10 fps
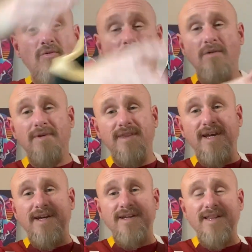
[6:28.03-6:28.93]
wrong with
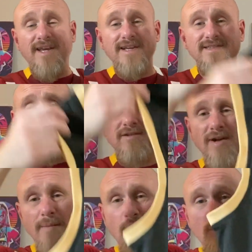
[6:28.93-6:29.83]
that. And like I said, they're
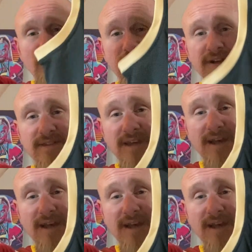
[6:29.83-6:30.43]
not perfect,